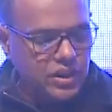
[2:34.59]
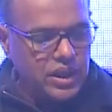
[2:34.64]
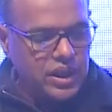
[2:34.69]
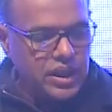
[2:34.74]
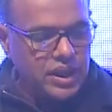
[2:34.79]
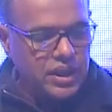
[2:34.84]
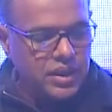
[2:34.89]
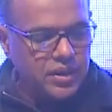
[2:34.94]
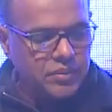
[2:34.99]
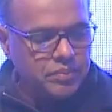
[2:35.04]

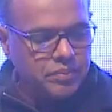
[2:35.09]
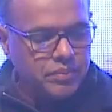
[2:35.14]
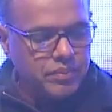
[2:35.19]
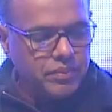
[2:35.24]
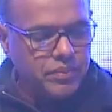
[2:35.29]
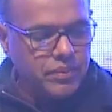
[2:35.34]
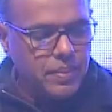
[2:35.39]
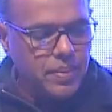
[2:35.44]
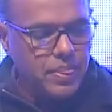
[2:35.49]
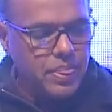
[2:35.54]

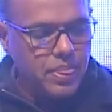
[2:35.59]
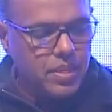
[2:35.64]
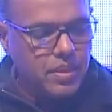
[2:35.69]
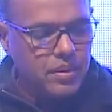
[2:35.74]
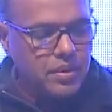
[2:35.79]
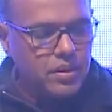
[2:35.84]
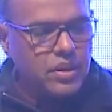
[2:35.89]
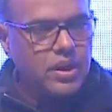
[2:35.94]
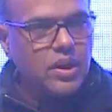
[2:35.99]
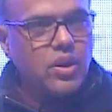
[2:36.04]

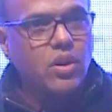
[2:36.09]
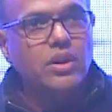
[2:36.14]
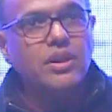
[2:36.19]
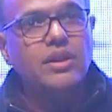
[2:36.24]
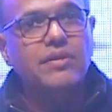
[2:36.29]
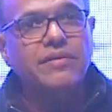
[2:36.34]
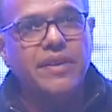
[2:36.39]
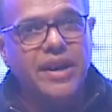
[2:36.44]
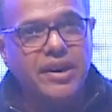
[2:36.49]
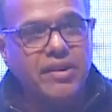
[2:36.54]
on
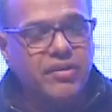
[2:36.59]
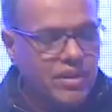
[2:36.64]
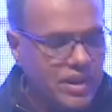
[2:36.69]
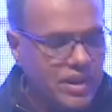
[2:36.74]
the federal